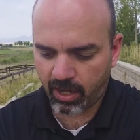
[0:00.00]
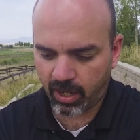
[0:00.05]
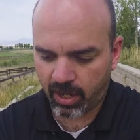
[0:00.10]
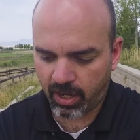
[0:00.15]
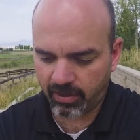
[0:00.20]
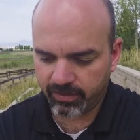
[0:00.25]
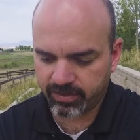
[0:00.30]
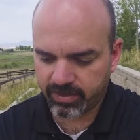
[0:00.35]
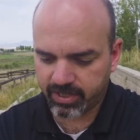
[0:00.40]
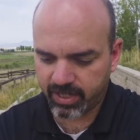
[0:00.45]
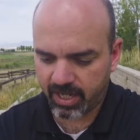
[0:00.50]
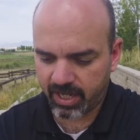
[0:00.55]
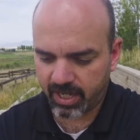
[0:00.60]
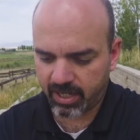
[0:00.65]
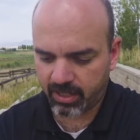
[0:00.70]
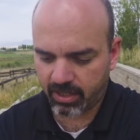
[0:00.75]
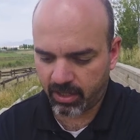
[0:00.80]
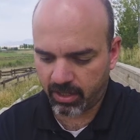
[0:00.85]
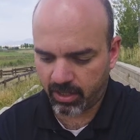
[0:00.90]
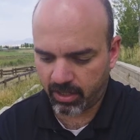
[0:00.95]

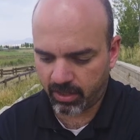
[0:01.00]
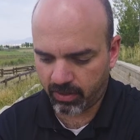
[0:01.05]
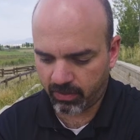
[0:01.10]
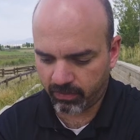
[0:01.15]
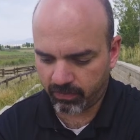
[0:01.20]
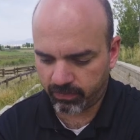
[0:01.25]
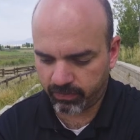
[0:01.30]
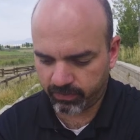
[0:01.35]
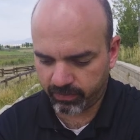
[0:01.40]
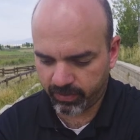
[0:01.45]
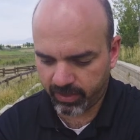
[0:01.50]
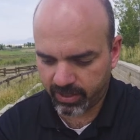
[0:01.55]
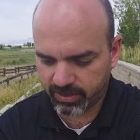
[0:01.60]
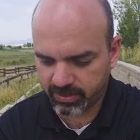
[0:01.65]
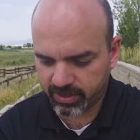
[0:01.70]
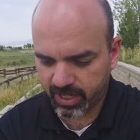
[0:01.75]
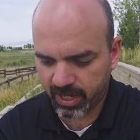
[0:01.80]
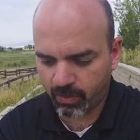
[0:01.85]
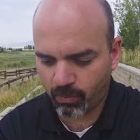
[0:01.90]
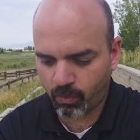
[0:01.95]
offset of, let's
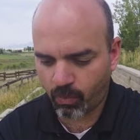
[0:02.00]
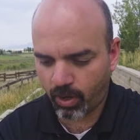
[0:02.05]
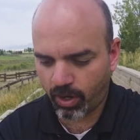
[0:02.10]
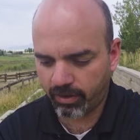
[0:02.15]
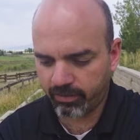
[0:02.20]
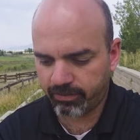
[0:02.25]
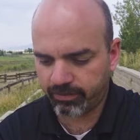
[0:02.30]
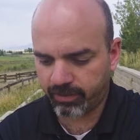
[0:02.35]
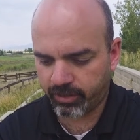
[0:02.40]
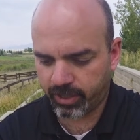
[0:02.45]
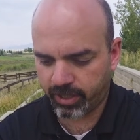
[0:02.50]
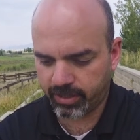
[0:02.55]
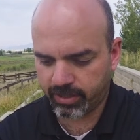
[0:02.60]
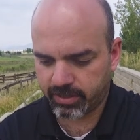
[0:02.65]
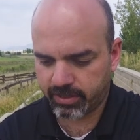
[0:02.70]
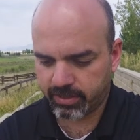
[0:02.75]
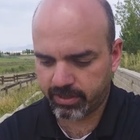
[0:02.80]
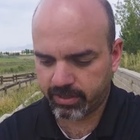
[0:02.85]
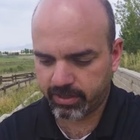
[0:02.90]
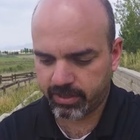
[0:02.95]
say one
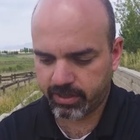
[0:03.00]
foot.